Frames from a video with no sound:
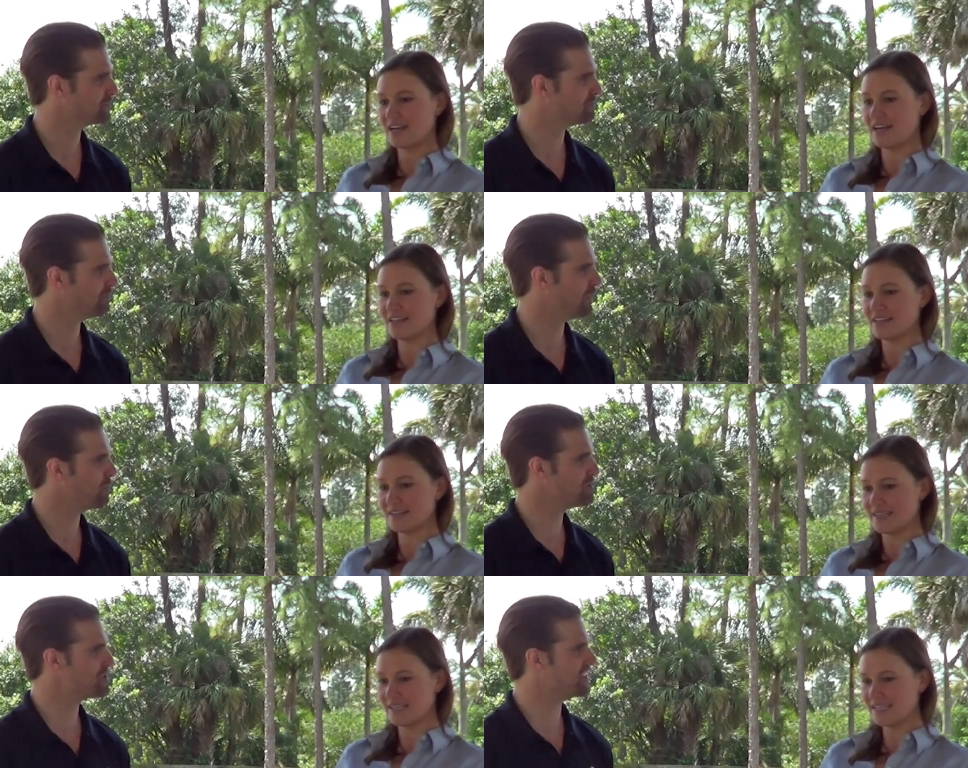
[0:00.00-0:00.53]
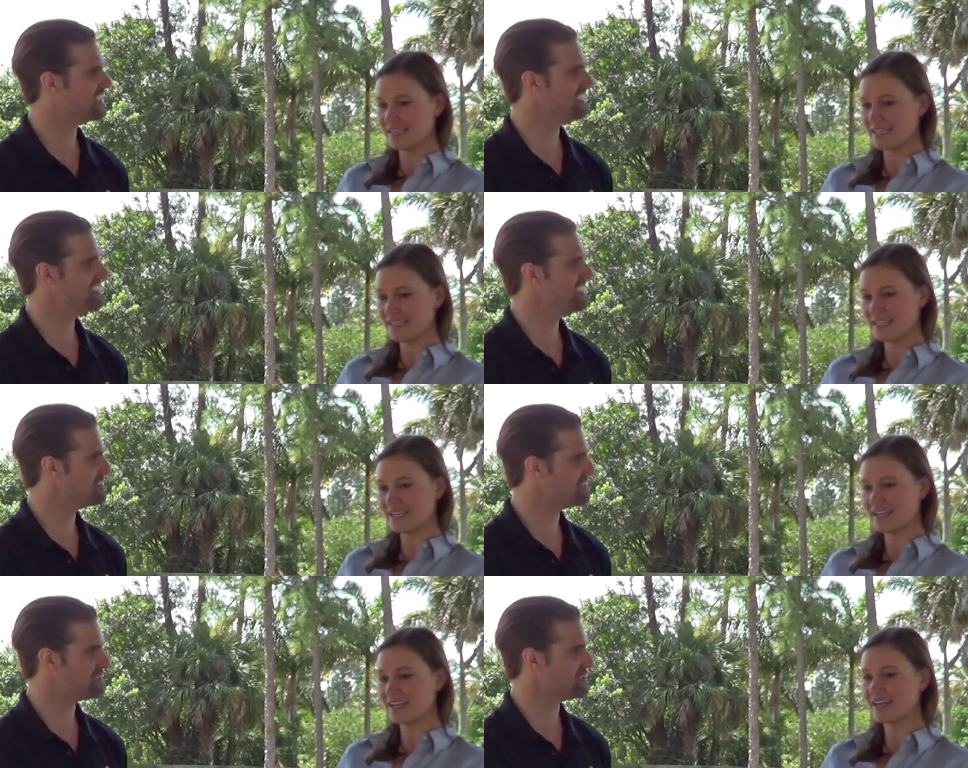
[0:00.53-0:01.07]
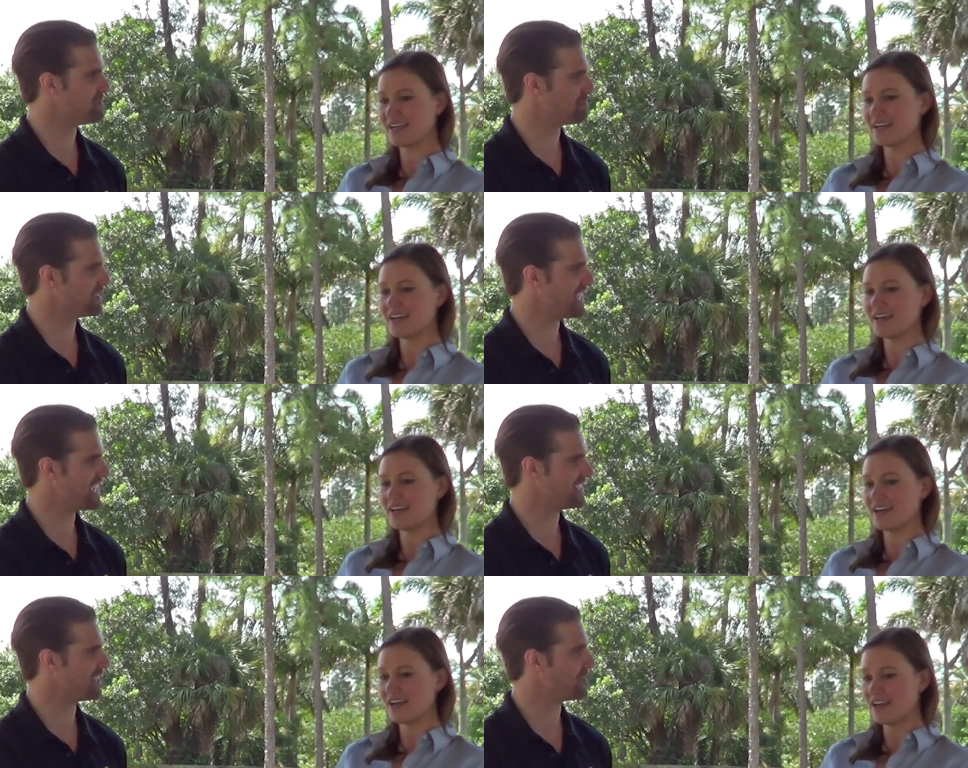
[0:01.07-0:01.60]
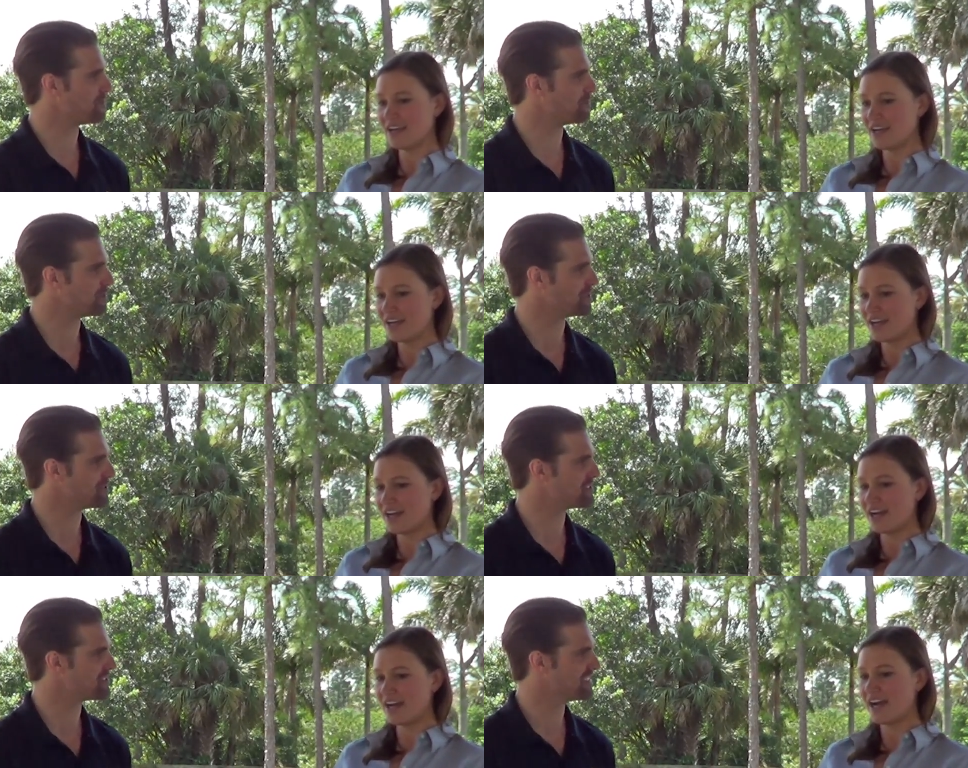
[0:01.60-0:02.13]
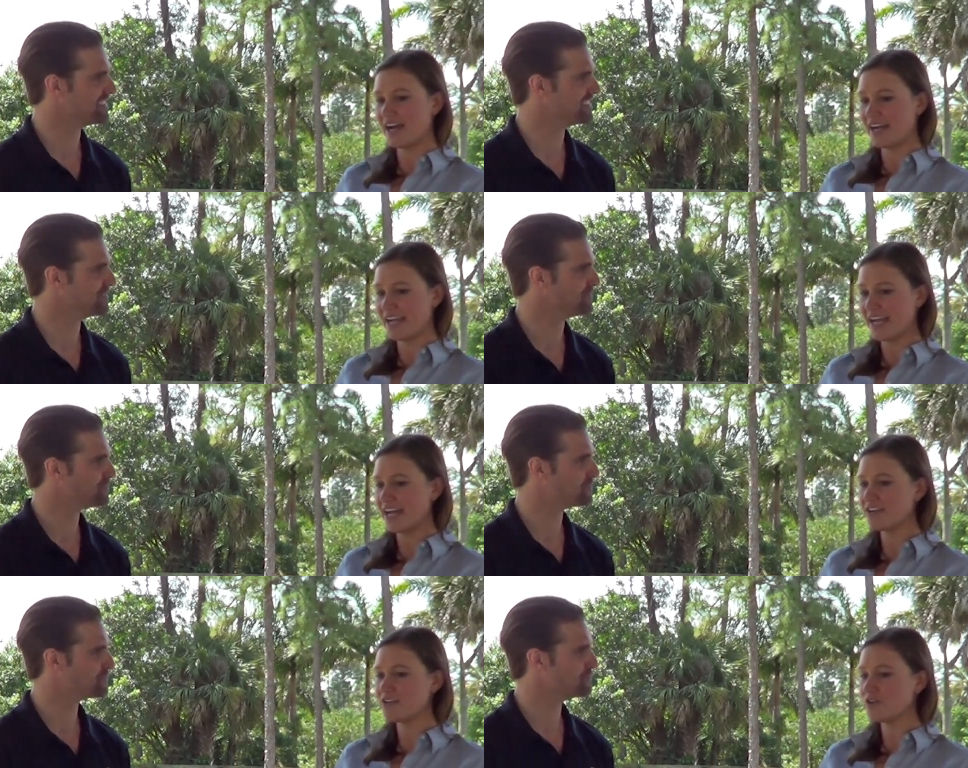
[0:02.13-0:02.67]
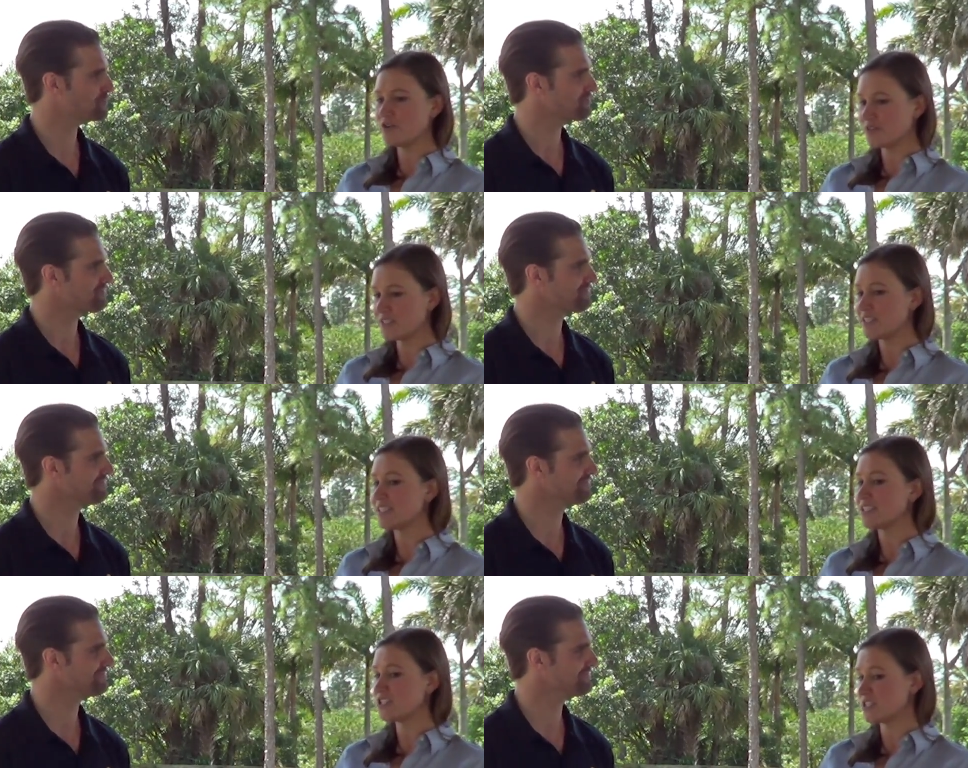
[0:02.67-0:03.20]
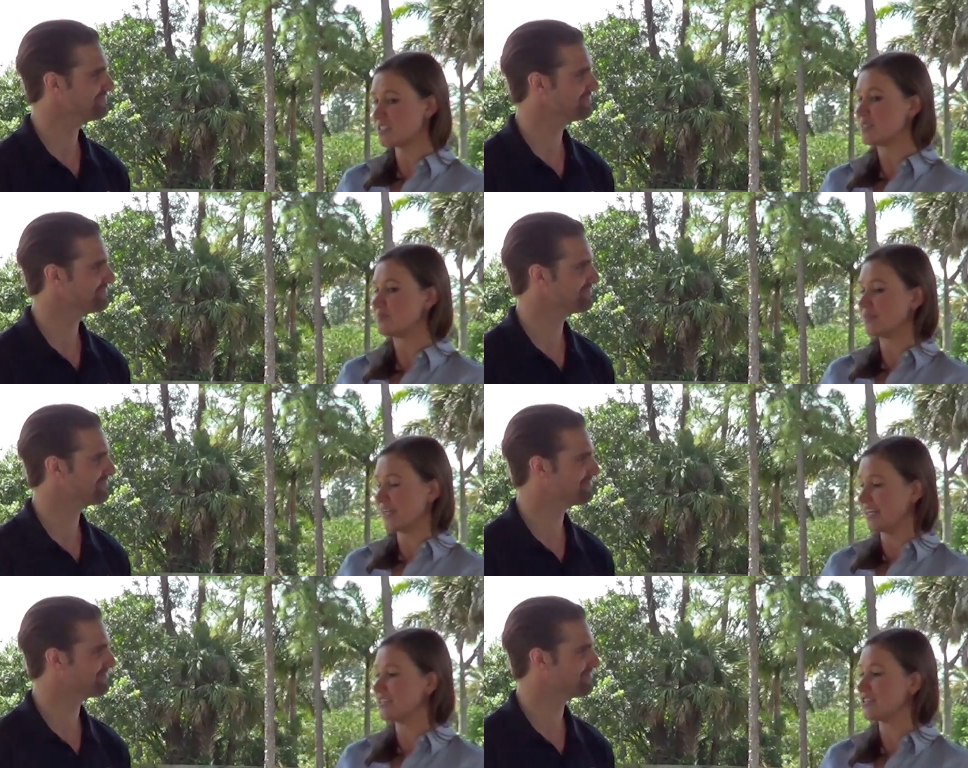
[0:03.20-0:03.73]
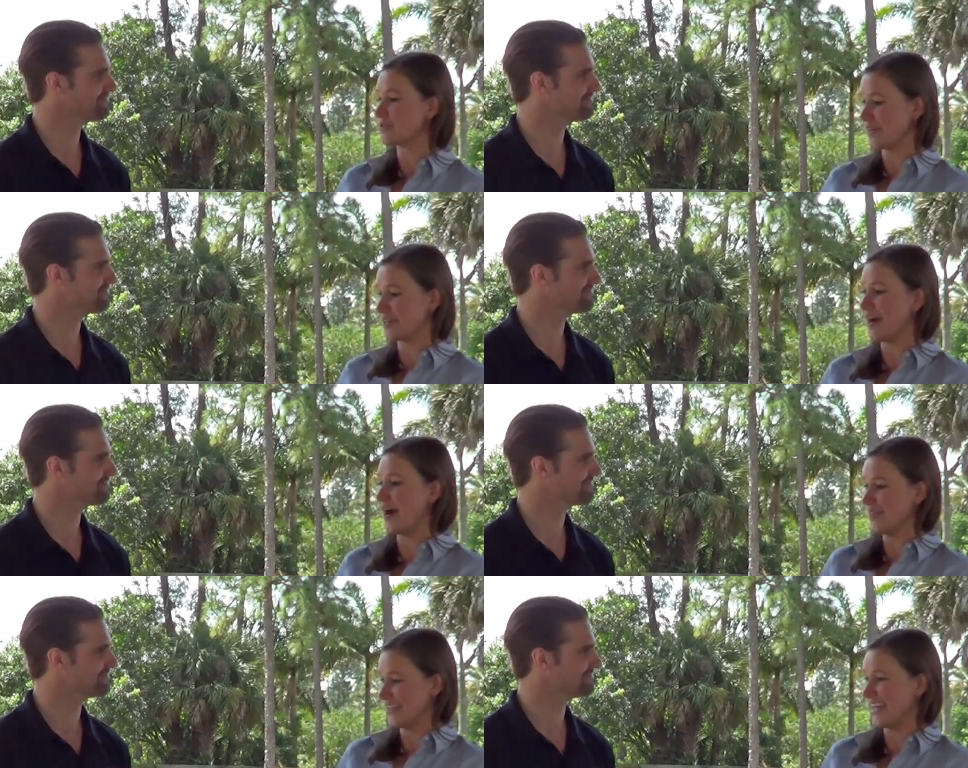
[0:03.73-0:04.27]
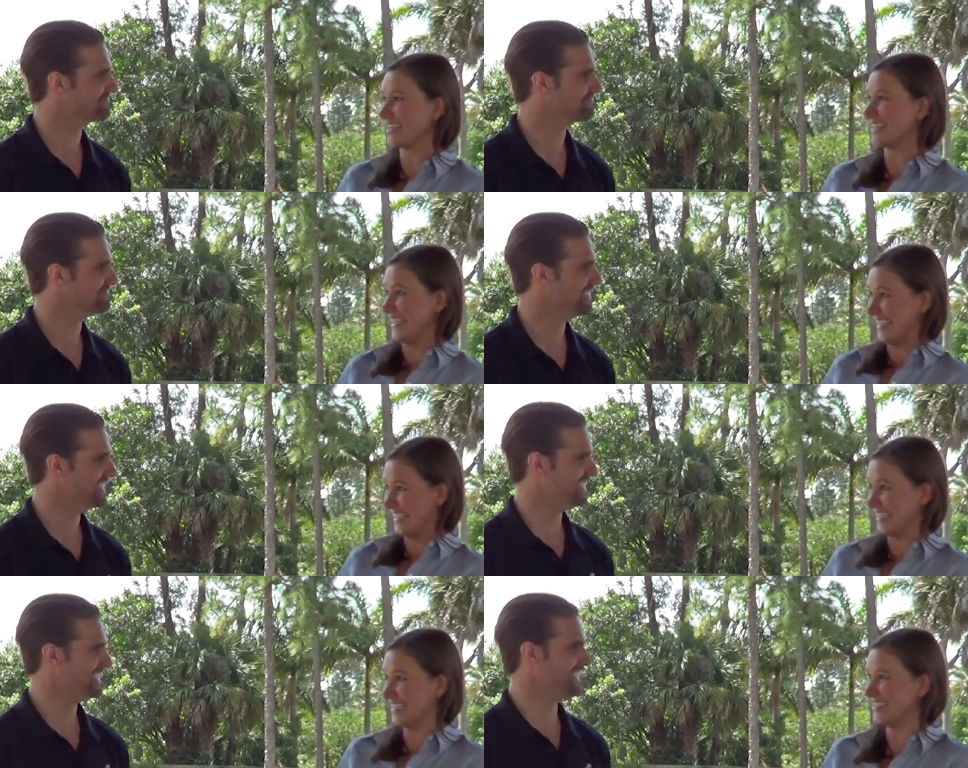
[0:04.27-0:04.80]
Speaker 1: I what was your contingency plan, in other words?
Speaker 2: I had no contingency plan, so I got lucky.